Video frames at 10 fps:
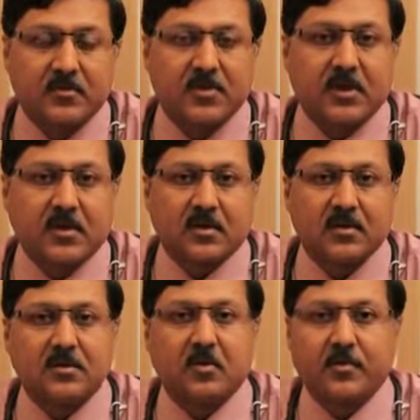which
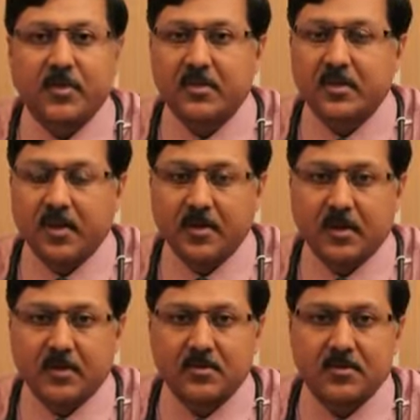occurs commonly in the
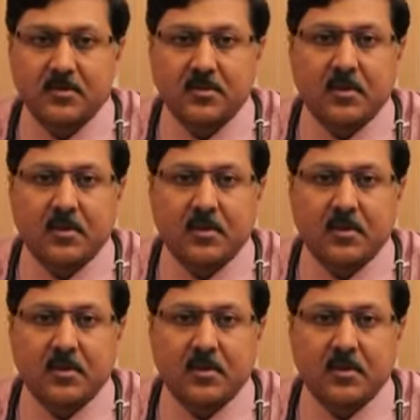adults.